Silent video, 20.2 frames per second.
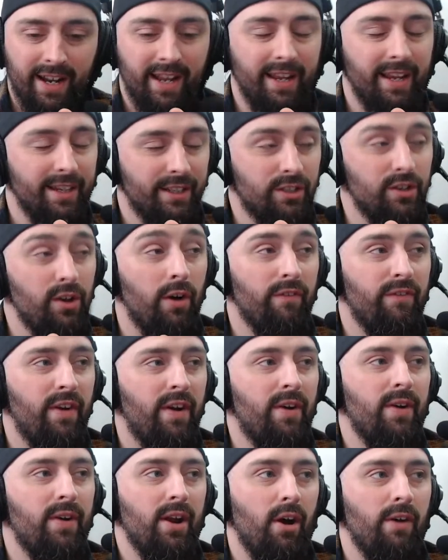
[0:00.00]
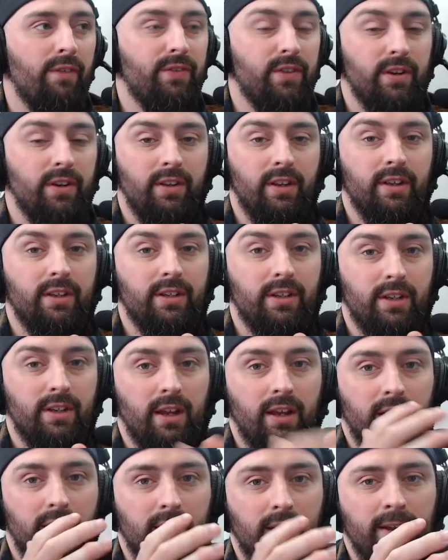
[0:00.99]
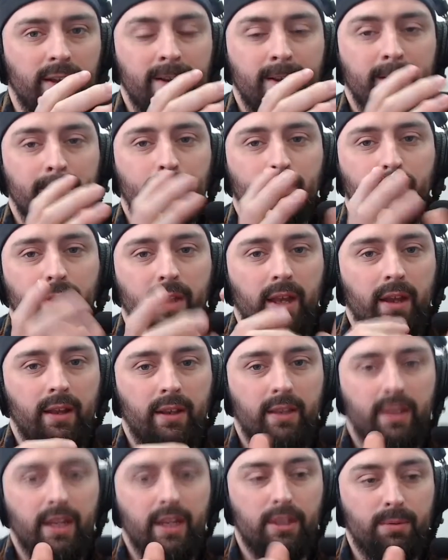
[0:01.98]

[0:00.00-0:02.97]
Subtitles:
it's not very often that the